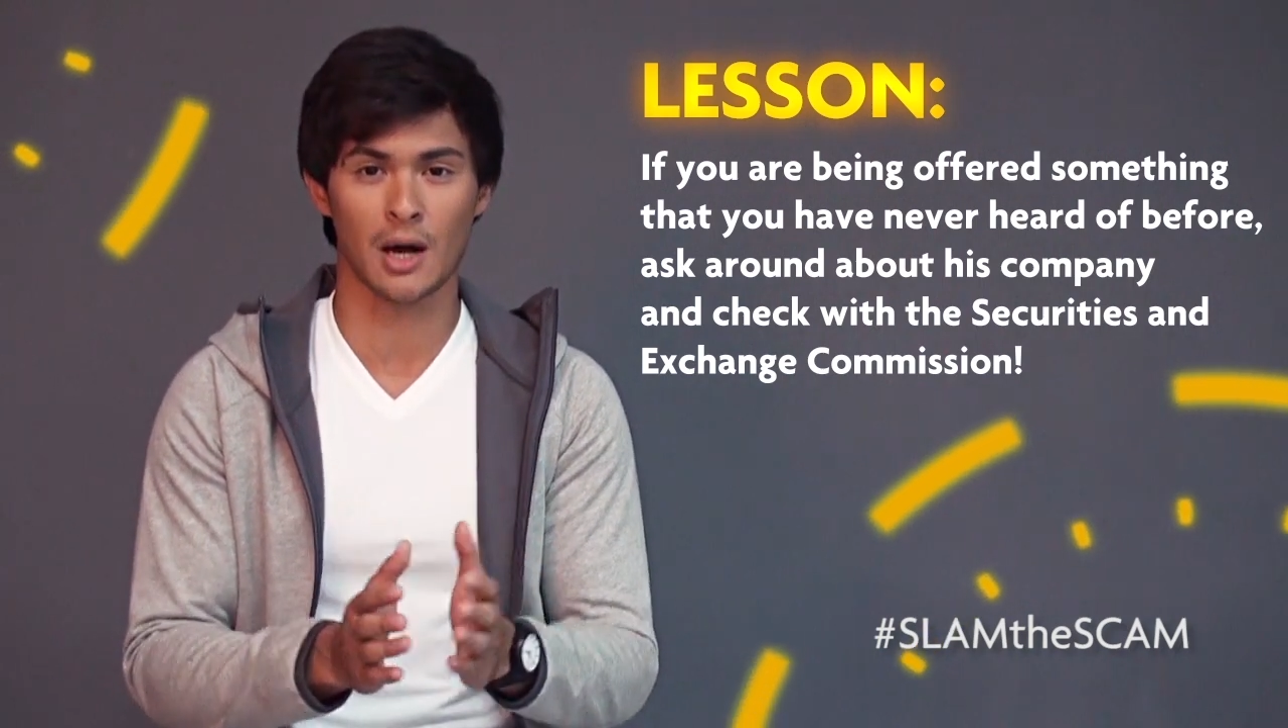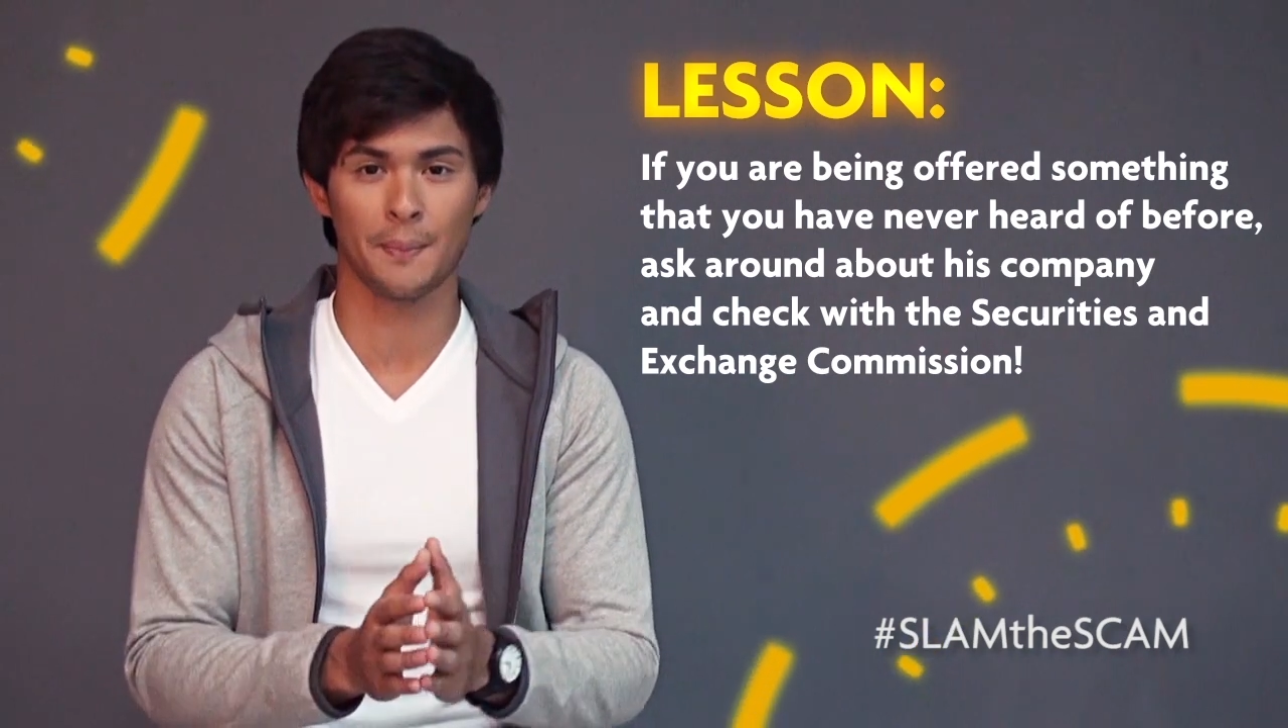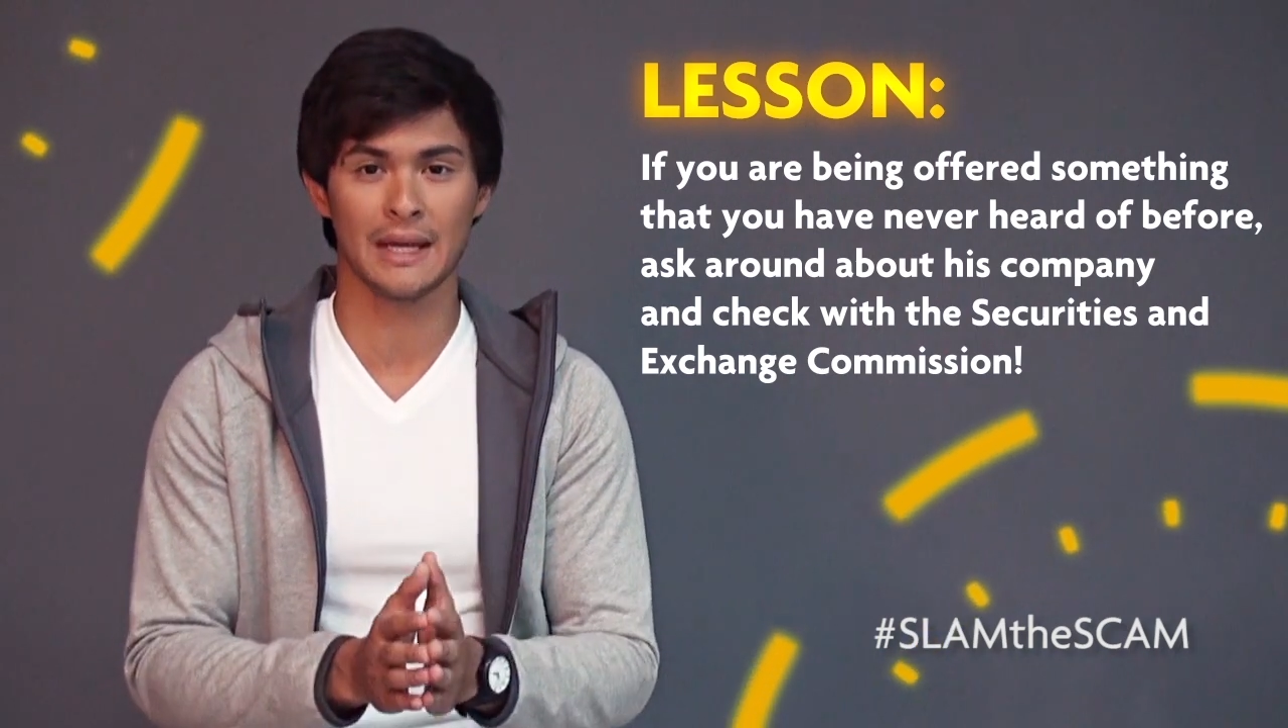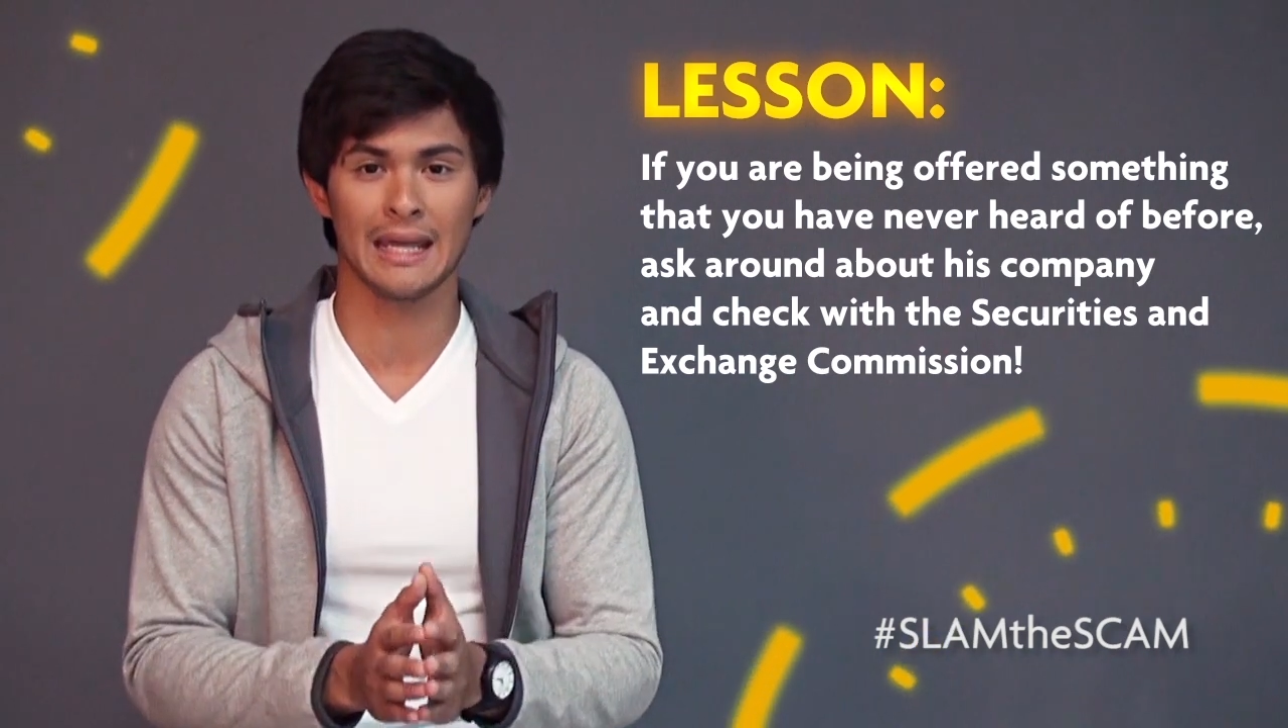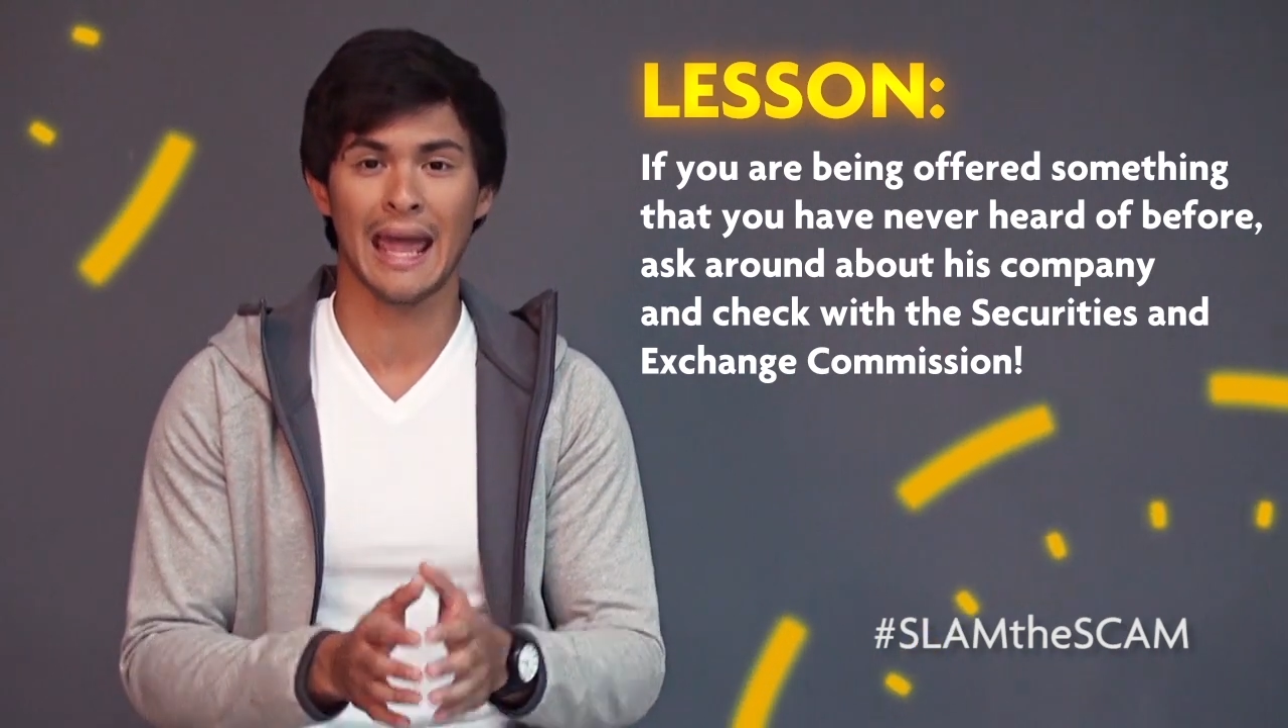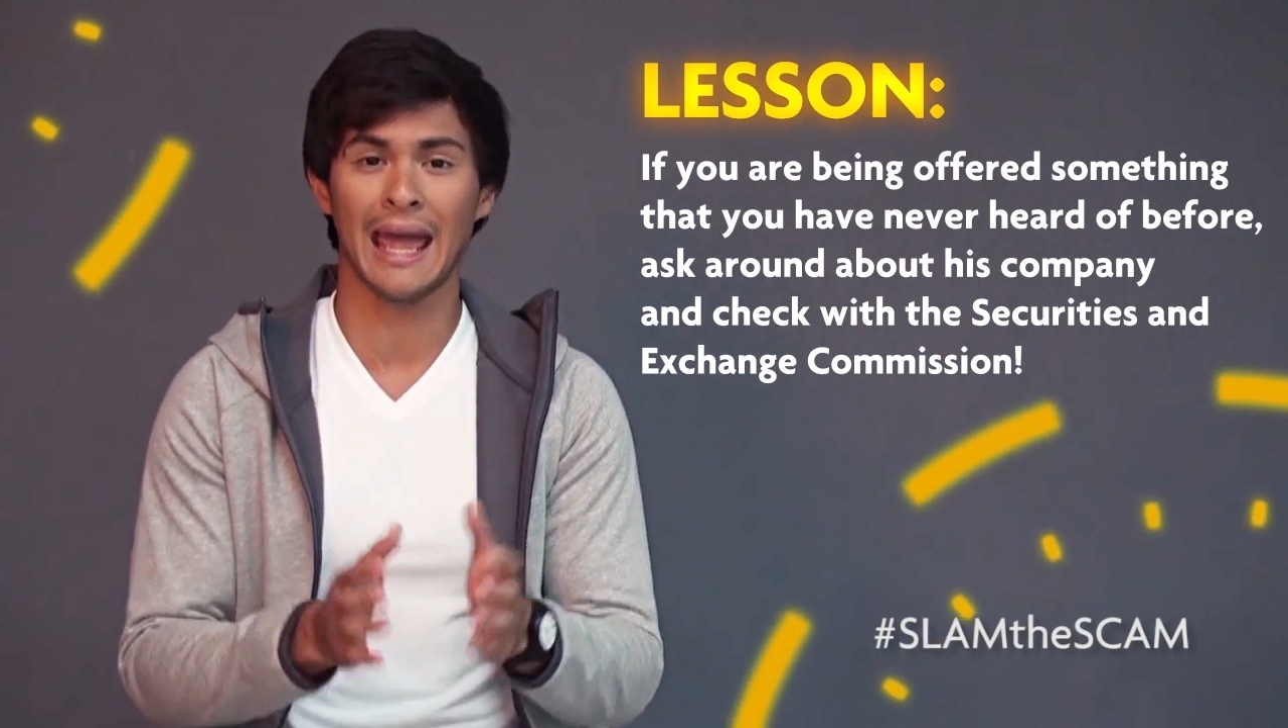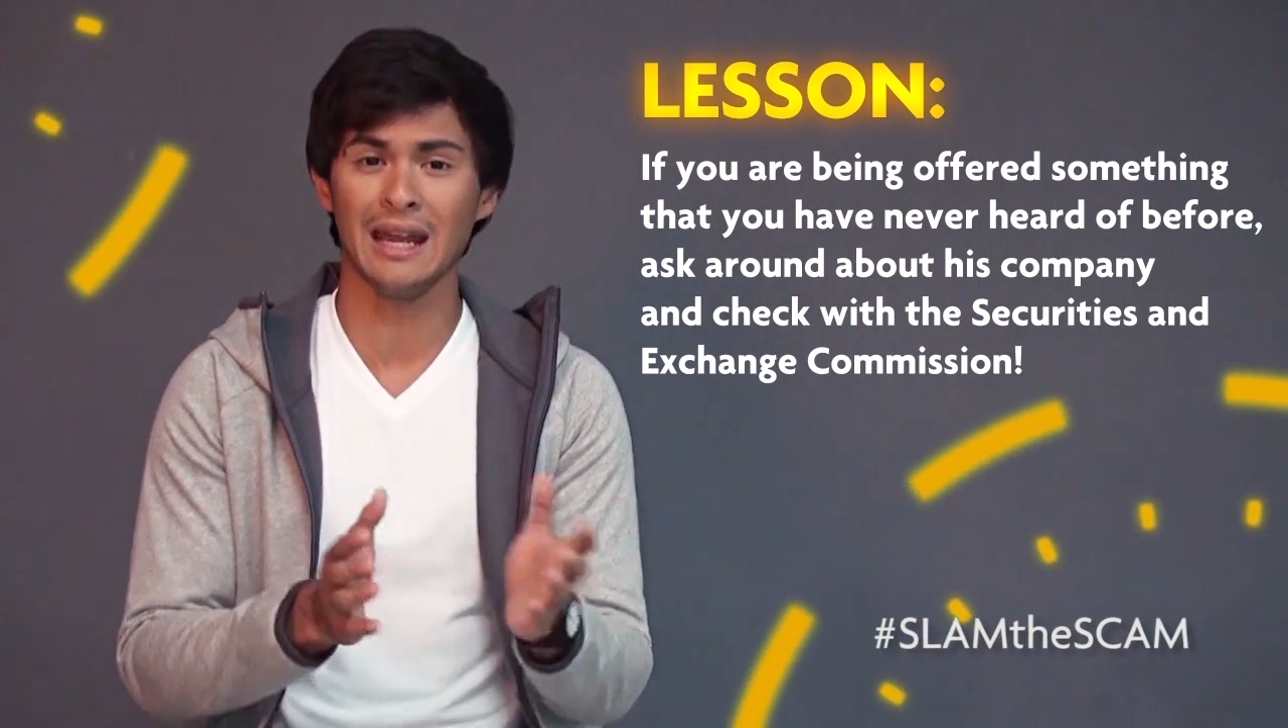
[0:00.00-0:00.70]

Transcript: company